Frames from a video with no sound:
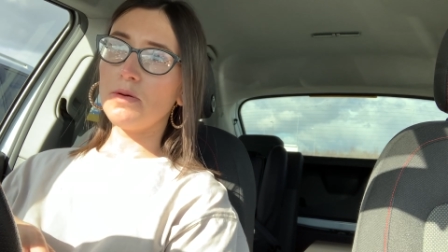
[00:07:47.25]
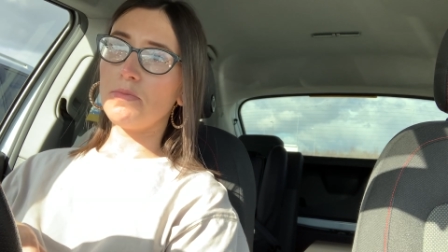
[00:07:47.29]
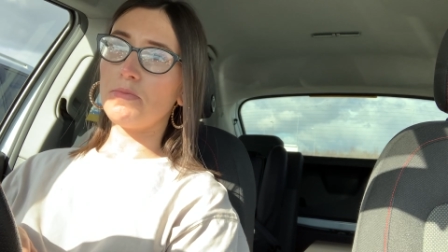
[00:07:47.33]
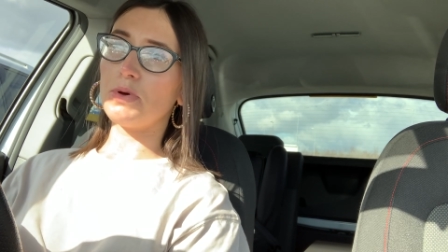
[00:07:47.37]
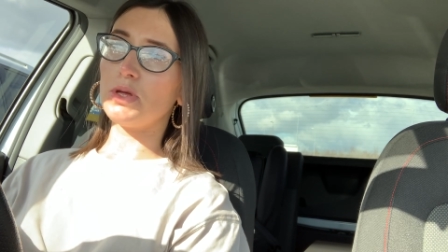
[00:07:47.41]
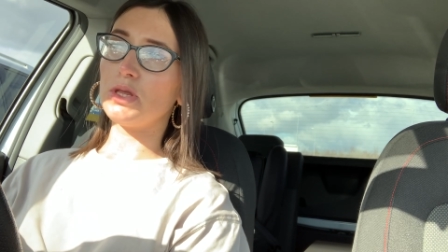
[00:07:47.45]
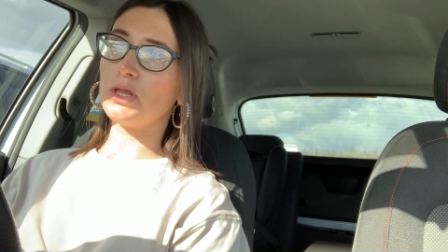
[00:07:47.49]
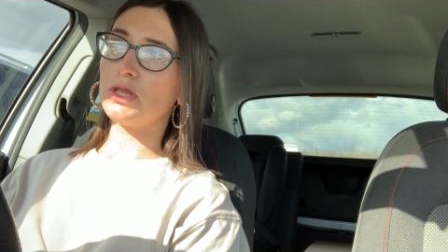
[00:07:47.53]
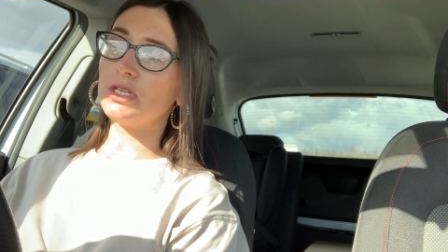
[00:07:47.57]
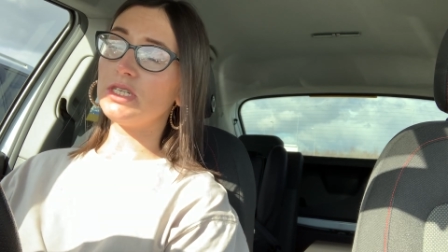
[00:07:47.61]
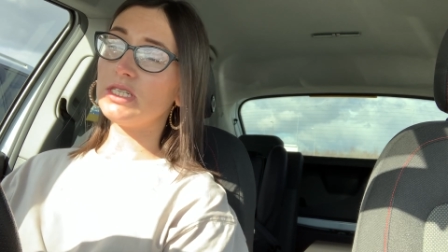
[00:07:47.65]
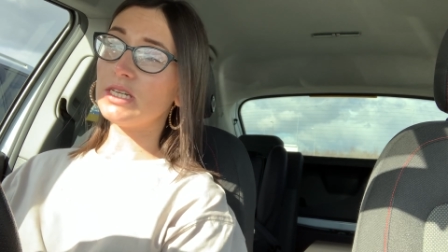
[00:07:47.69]

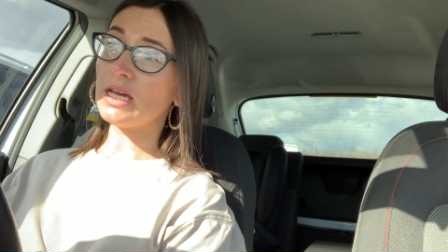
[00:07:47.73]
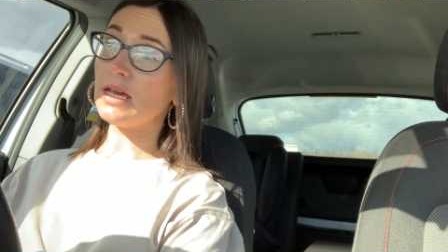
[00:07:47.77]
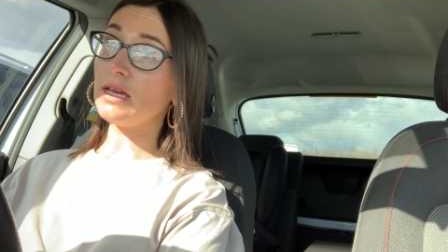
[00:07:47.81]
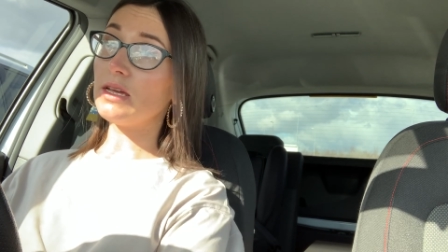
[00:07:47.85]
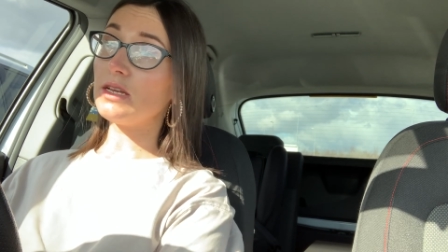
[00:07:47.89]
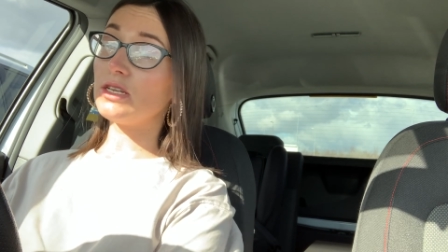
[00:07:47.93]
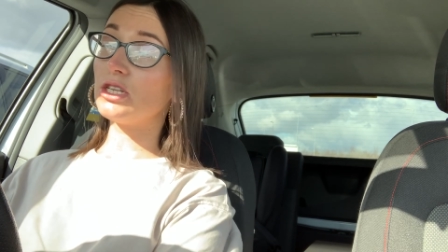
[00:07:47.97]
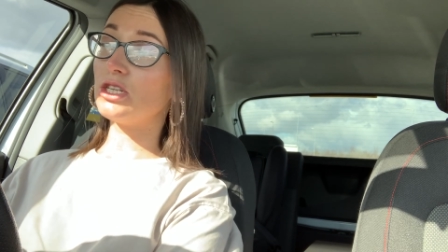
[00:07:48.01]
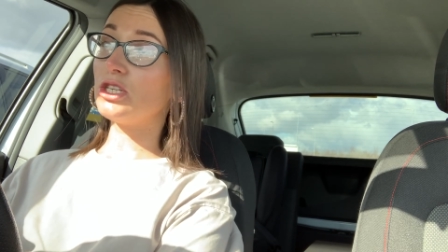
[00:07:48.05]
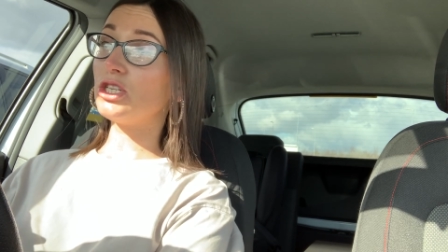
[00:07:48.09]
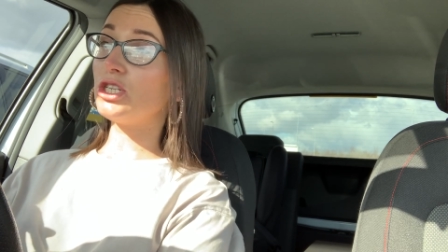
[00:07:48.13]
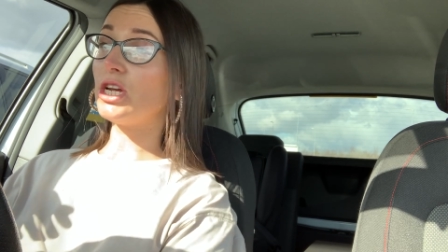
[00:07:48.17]
But the
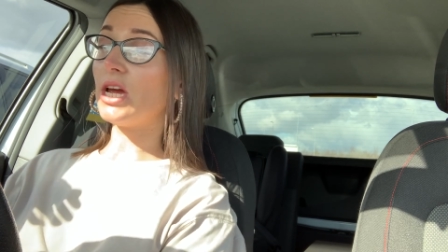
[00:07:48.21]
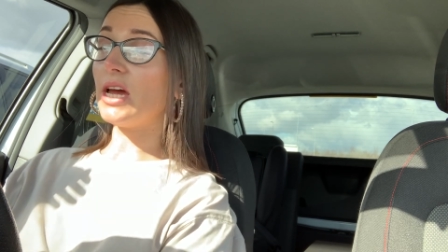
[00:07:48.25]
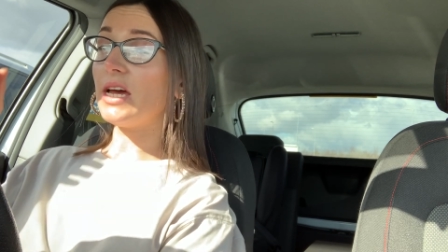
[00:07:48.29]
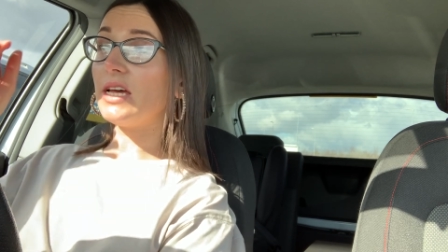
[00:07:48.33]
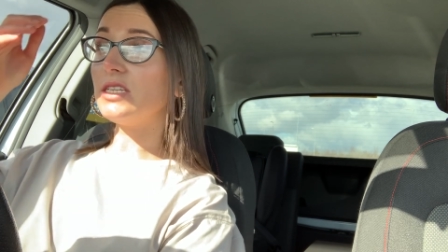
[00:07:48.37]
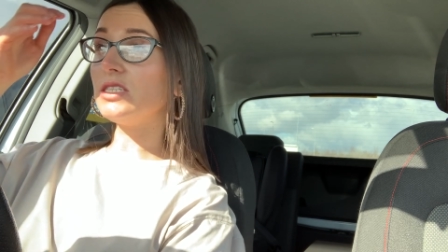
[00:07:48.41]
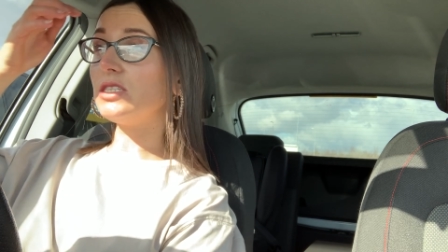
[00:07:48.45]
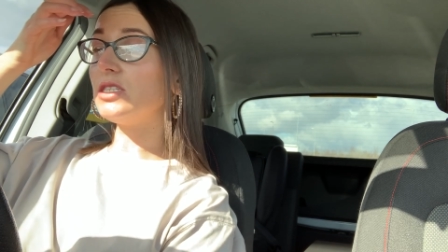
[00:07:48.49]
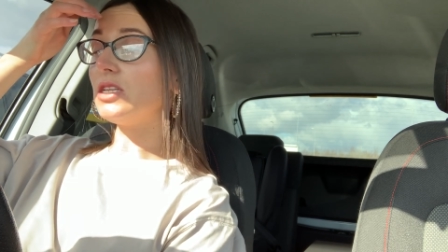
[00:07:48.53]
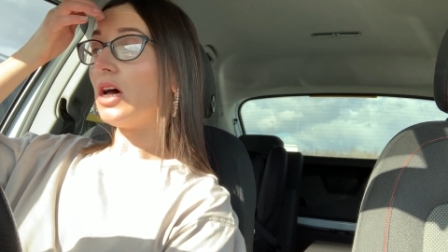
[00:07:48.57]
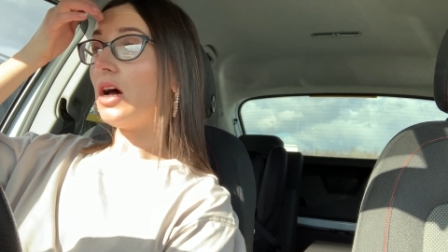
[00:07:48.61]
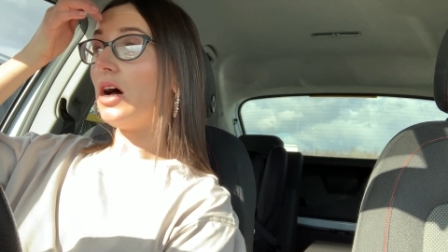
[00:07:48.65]

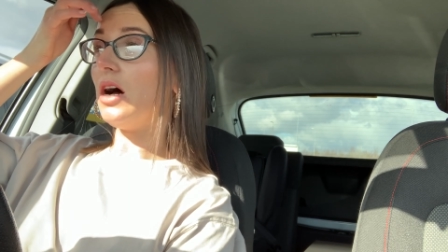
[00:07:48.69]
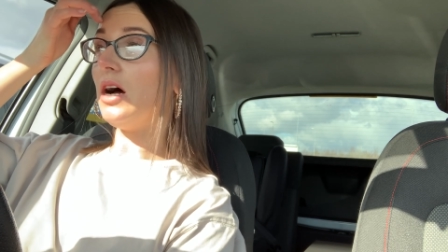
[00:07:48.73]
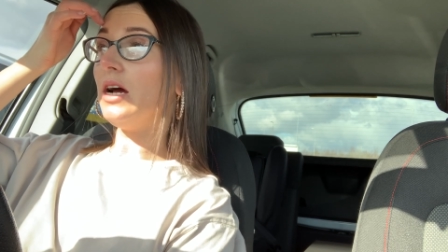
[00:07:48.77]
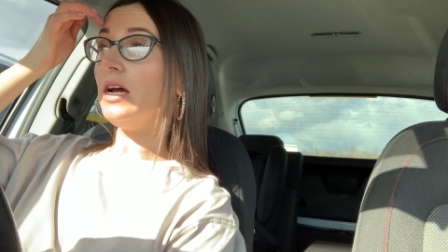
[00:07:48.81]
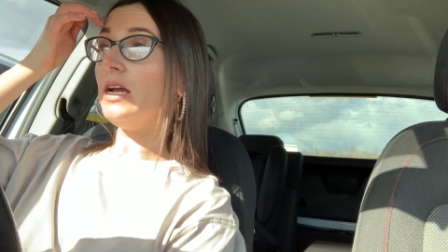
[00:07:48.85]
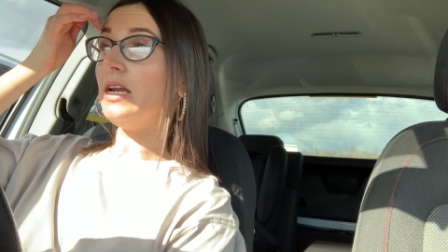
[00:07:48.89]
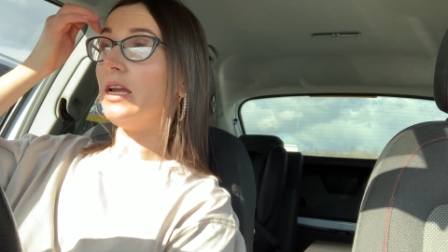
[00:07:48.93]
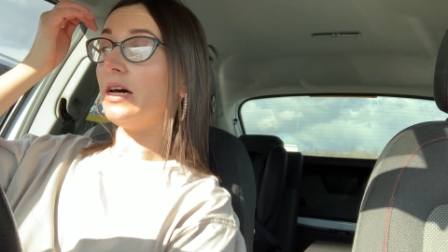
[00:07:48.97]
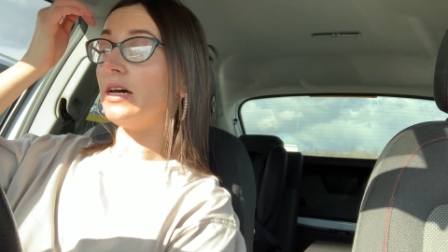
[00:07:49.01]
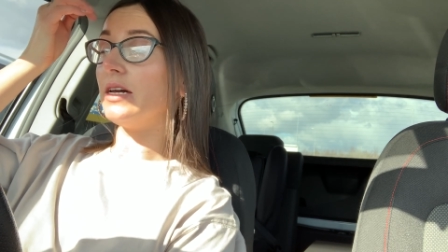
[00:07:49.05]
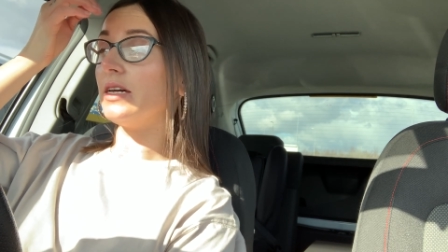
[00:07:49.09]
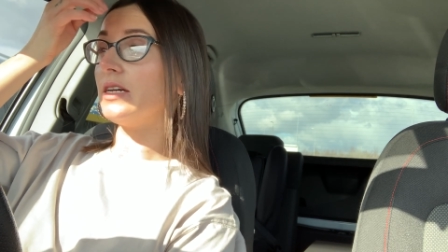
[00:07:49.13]
chairs that
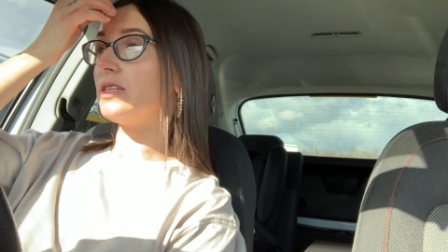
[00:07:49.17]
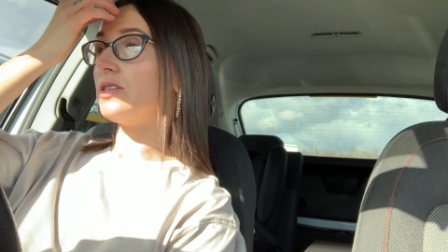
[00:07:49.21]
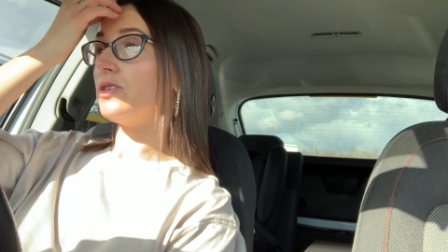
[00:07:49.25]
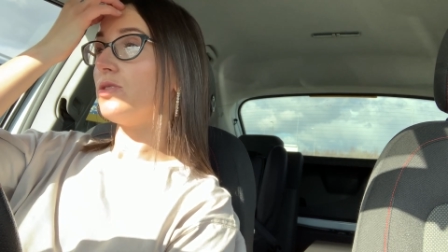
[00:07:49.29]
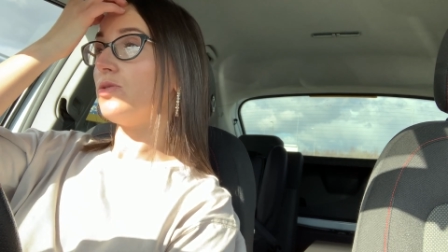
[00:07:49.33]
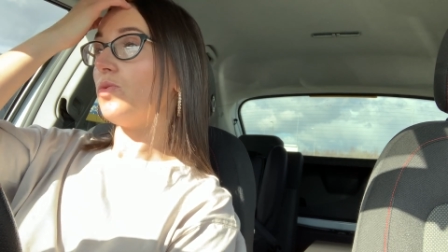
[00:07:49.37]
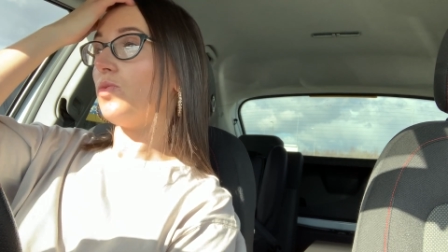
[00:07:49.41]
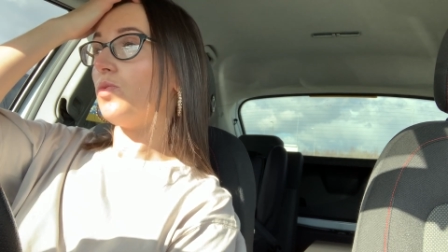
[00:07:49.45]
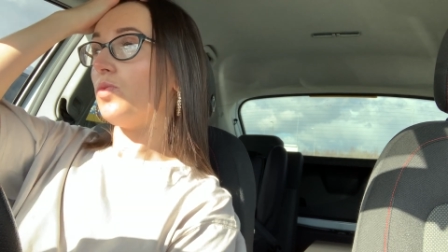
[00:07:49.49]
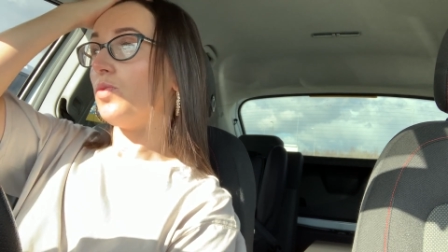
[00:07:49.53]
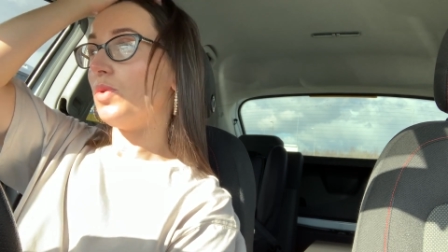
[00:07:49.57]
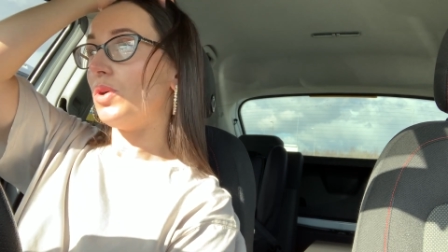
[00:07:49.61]
I liked
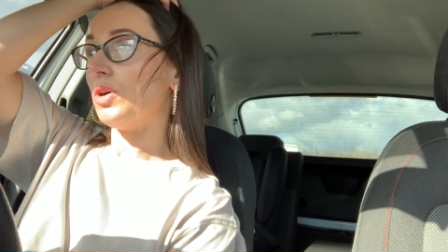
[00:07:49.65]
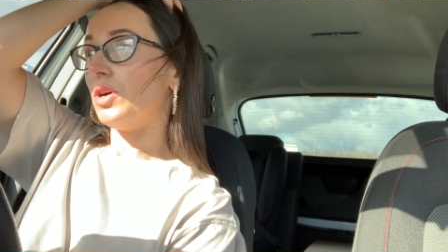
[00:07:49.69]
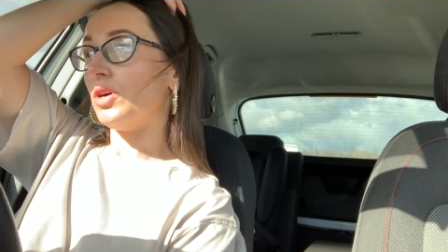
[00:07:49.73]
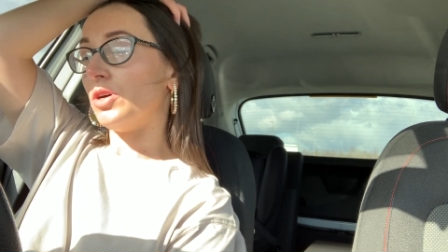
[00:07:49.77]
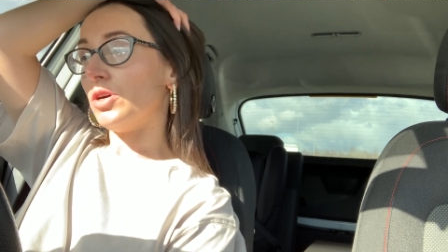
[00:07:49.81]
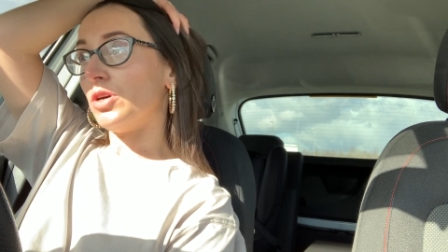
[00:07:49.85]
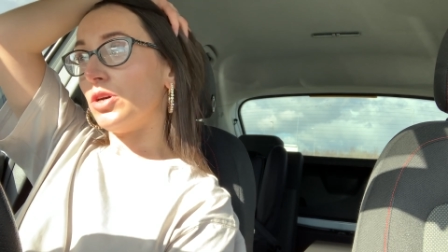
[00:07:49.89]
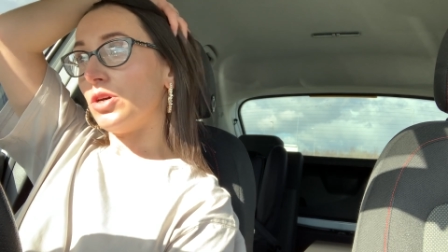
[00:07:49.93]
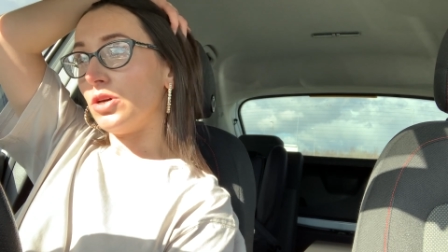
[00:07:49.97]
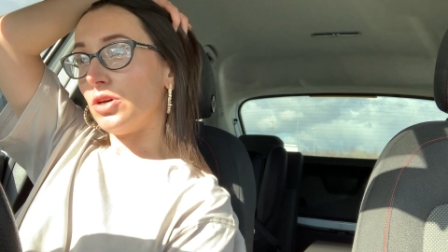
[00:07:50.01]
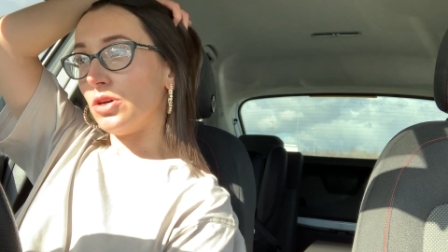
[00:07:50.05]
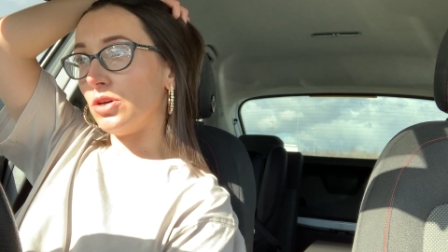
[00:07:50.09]

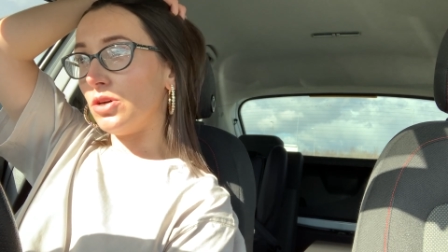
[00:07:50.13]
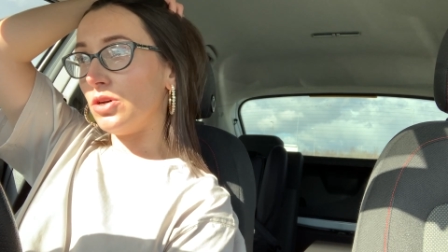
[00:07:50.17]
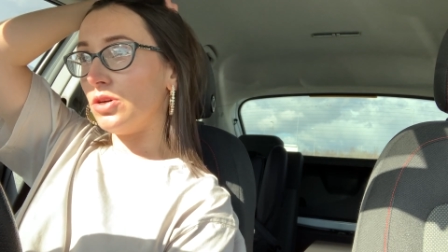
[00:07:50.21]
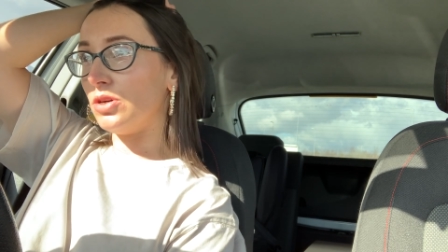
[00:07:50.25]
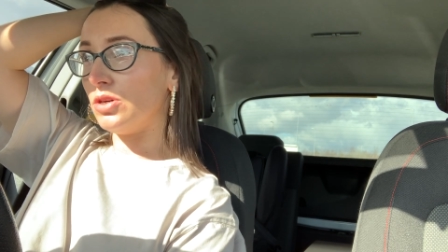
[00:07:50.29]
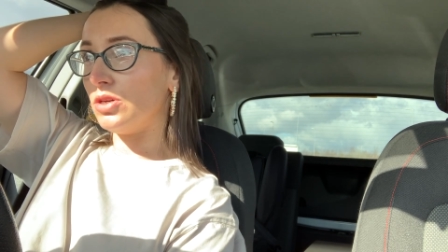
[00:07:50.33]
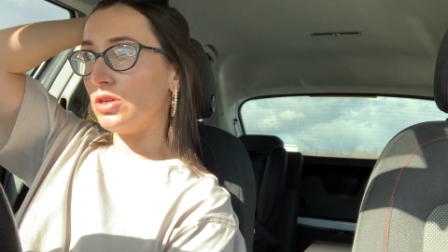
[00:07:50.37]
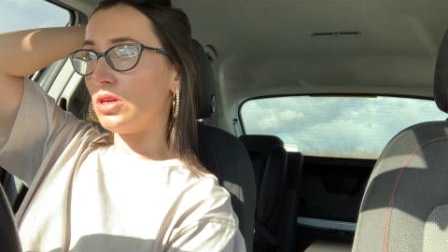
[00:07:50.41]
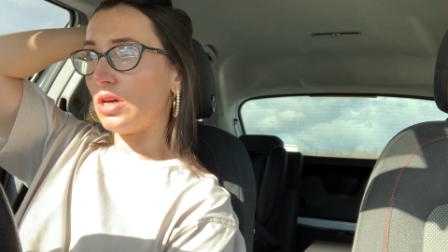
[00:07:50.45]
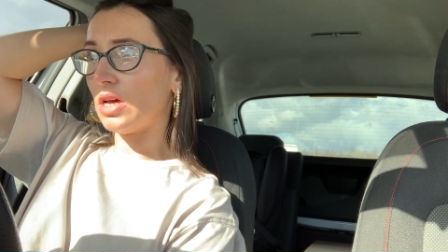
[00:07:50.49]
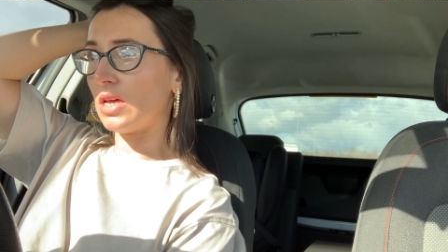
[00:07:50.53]
were,